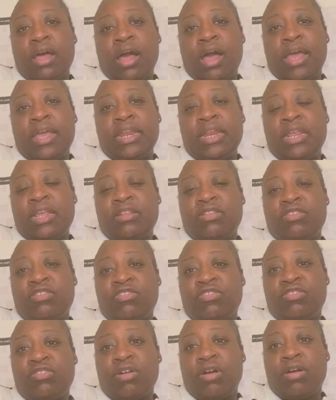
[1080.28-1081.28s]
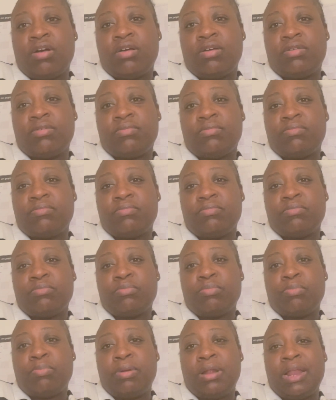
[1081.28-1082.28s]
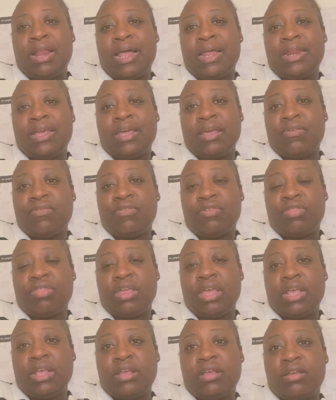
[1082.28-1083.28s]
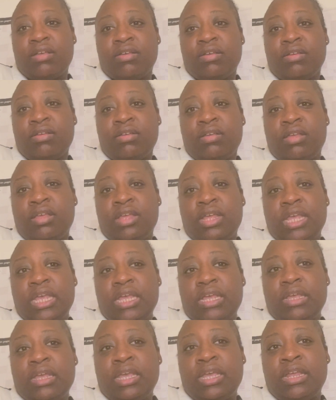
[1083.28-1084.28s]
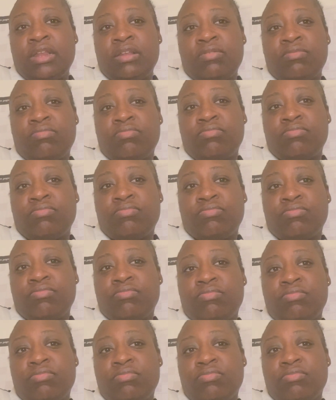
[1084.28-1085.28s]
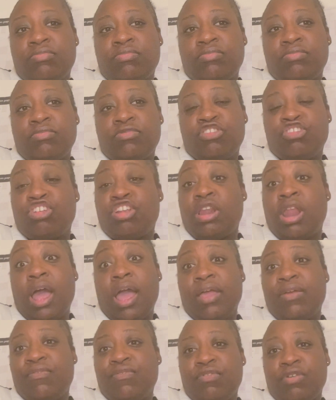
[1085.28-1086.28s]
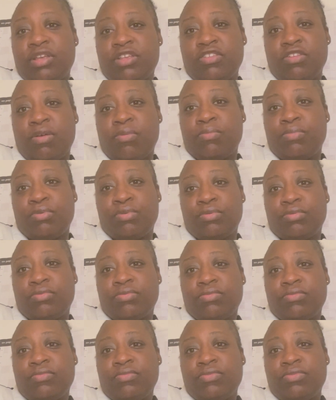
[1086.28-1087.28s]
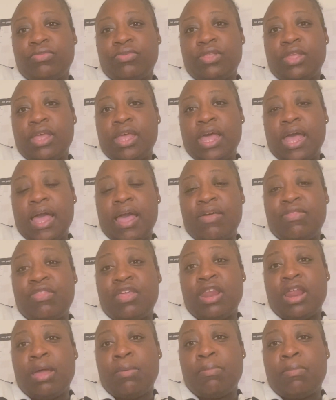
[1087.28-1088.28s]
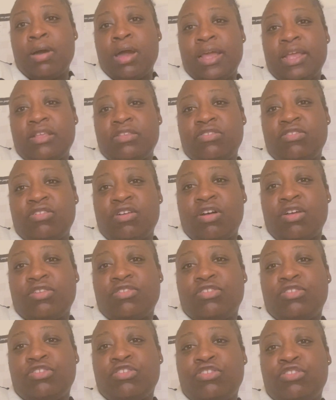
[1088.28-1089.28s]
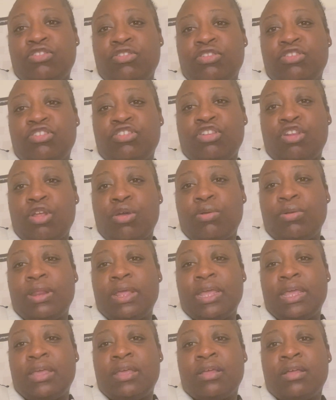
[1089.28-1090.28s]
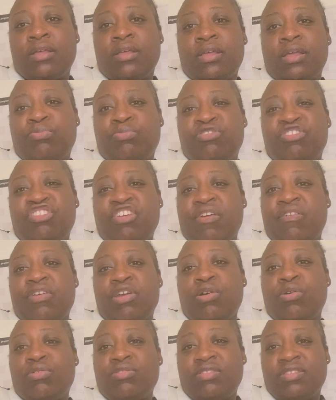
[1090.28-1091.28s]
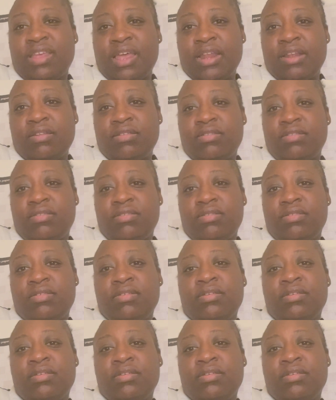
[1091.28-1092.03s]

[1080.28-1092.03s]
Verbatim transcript: I need to start planning everything in July, for example and then I might start slowly sharing content